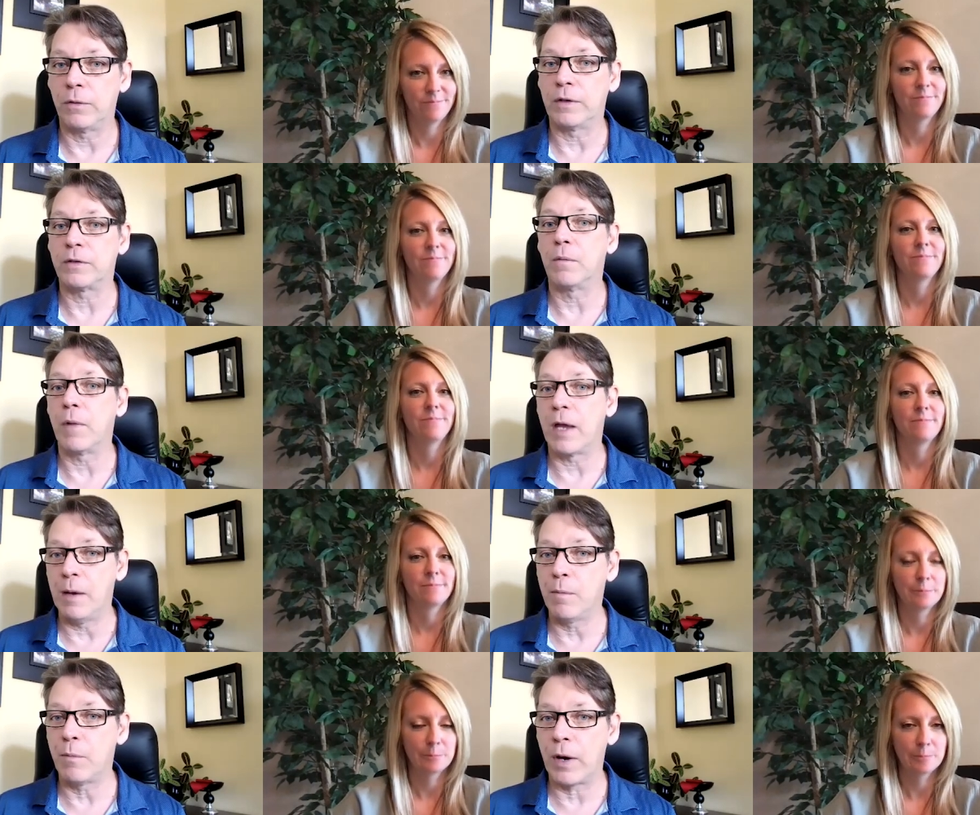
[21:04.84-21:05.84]
Speaker 1: this
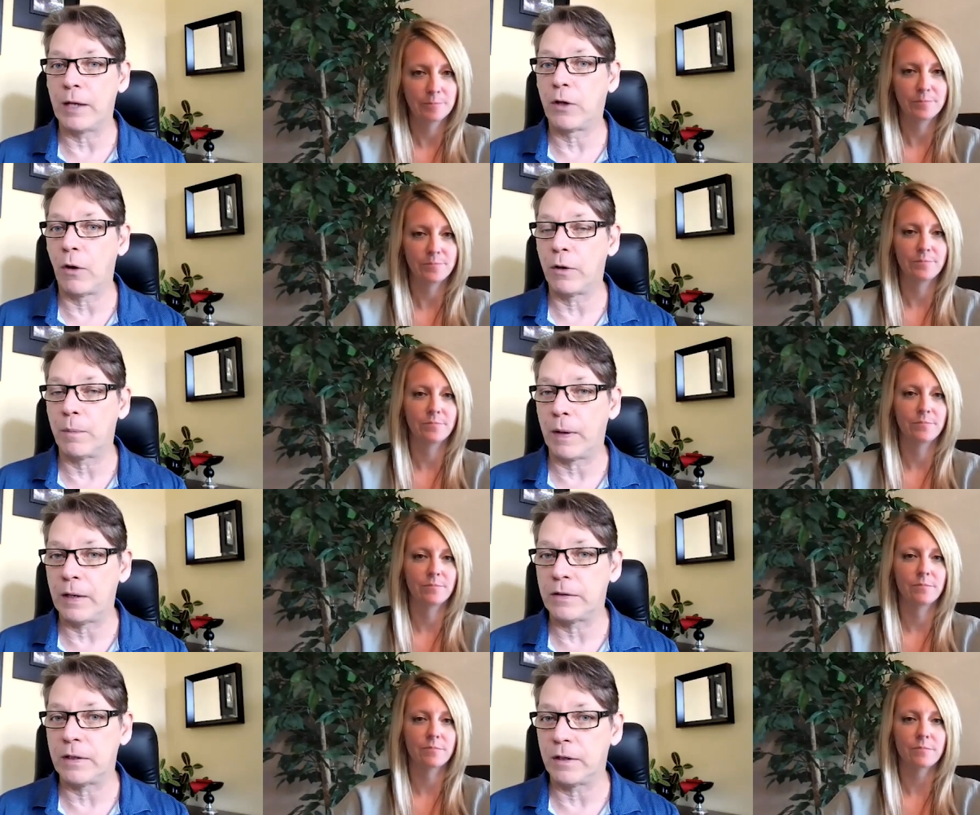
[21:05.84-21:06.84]
inbred
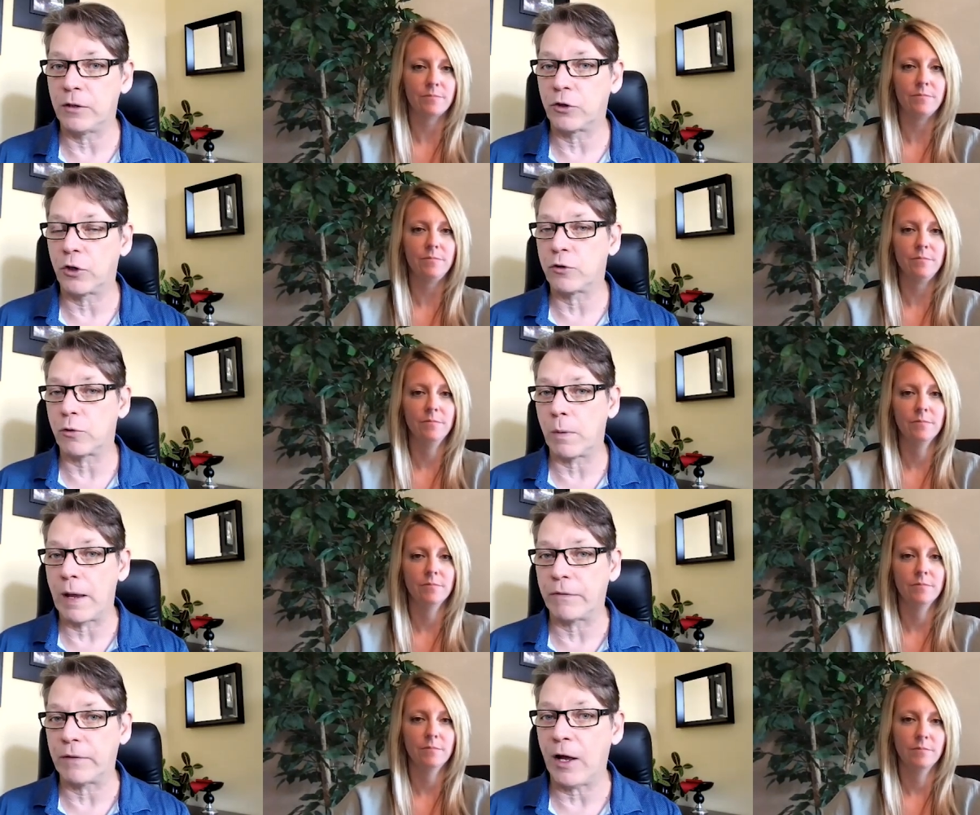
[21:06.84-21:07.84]
codependency in the church where we
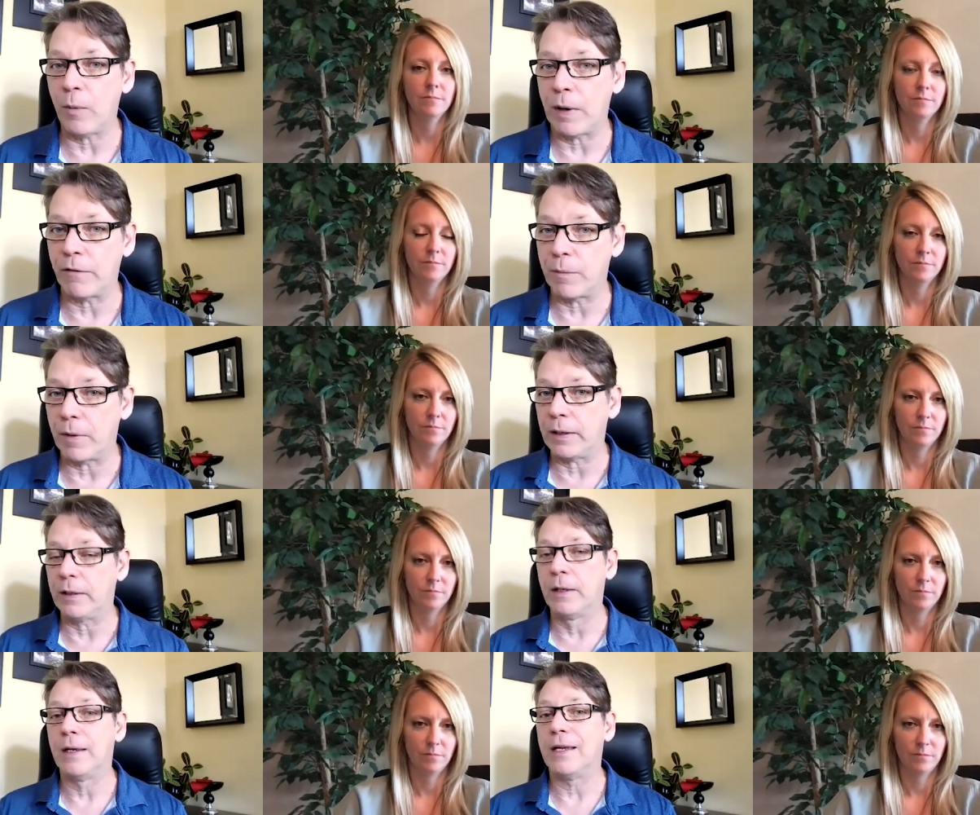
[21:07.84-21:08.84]
have to help everybody
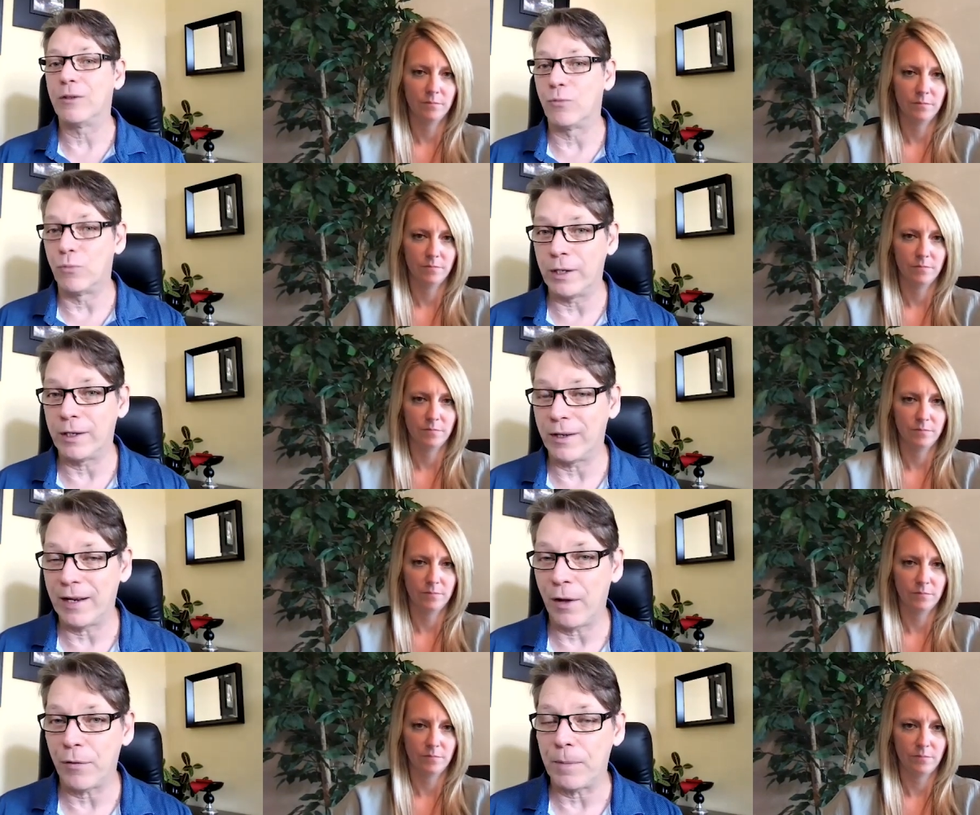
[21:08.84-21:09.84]
is really
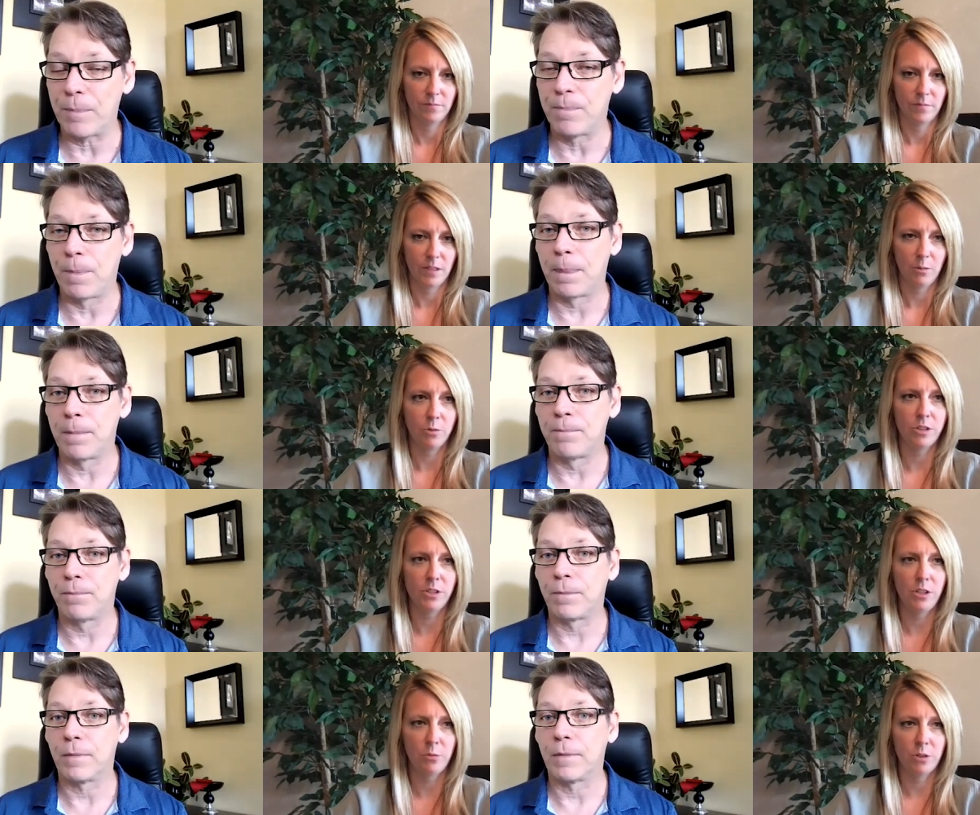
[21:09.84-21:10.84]
unhealthy.
Speaker 2: Well, because
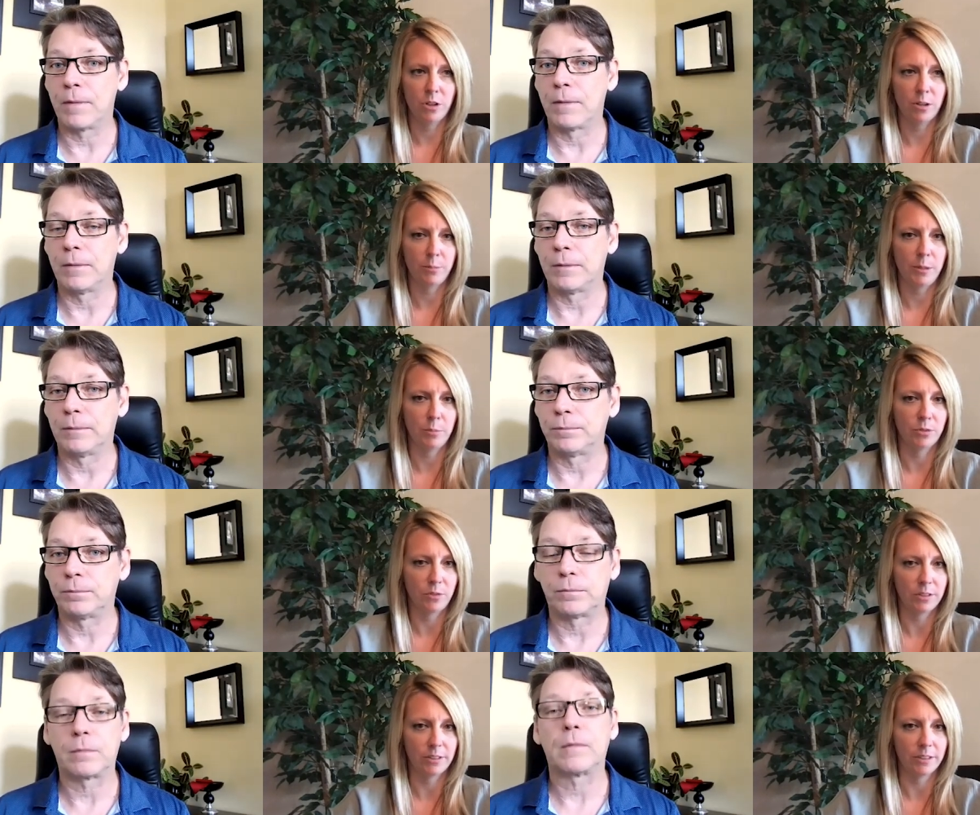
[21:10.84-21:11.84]
you don't want to hurt people's
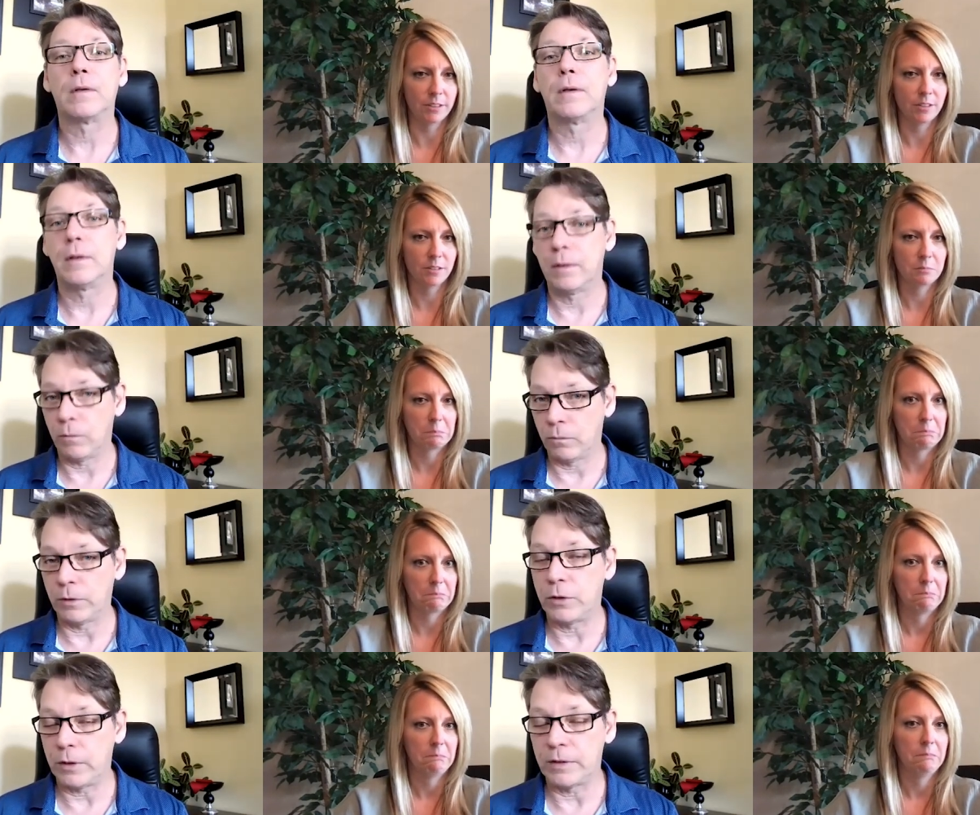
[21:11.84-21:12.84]
feelings,
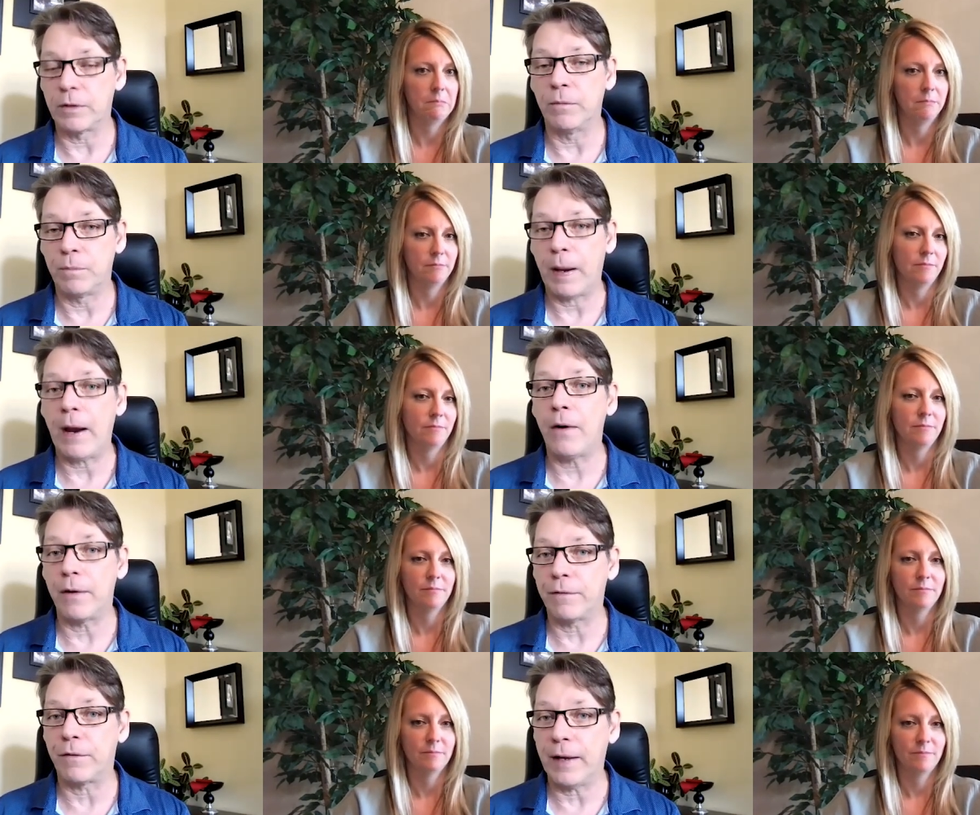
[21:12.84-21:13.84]
Speaker 1: which is
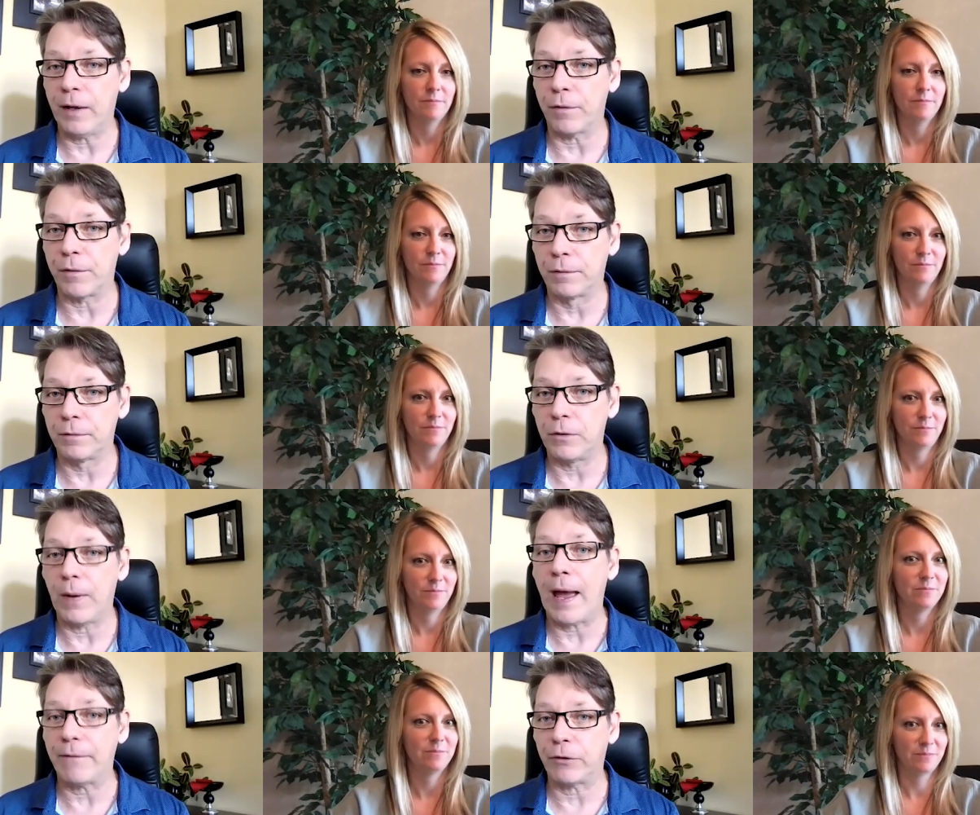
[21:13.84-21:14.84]
imperative for health. You
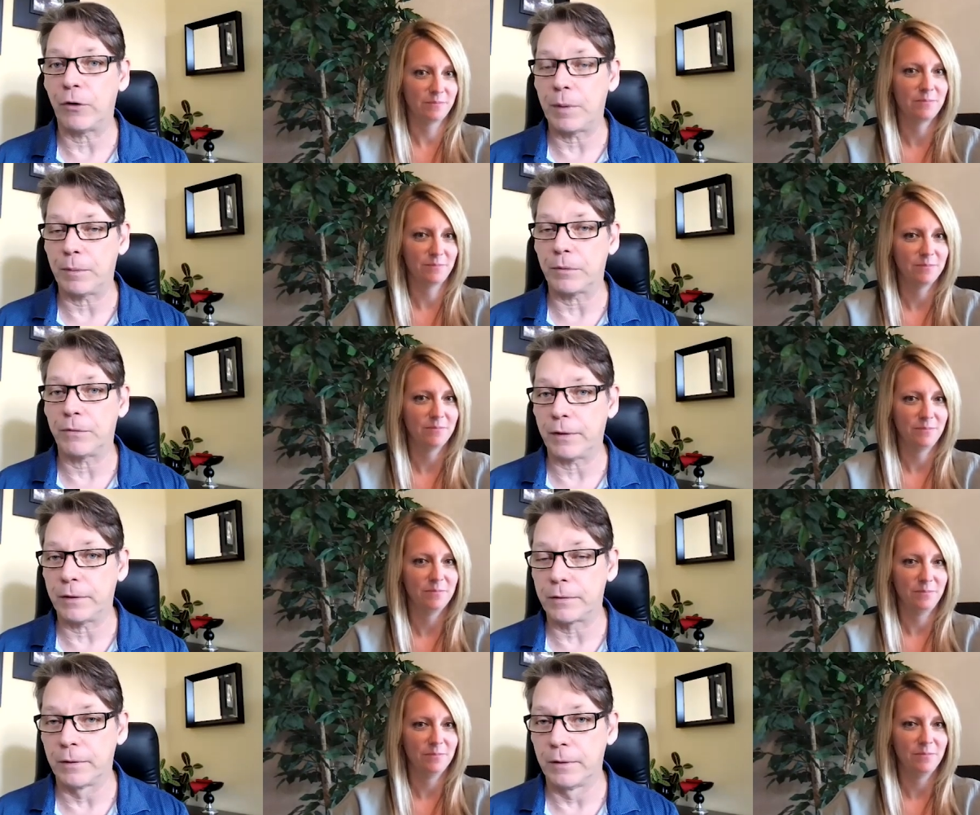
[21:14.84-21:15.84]
have to hurt people's feelings.